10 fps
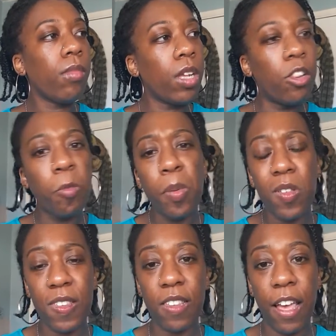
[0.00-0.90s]
the
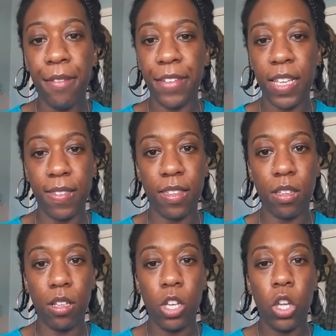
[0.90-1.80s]
bus service,
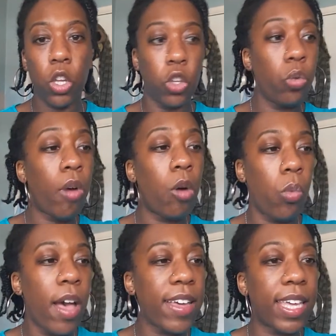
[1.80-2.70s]
You are
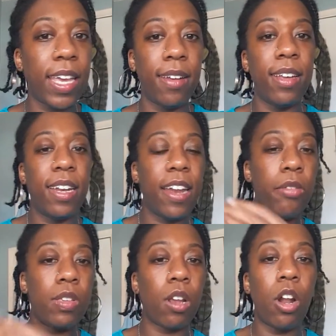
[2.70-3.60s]
working. There
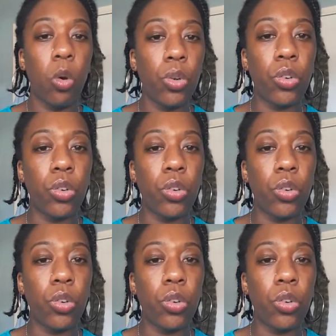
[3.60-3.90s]
is a load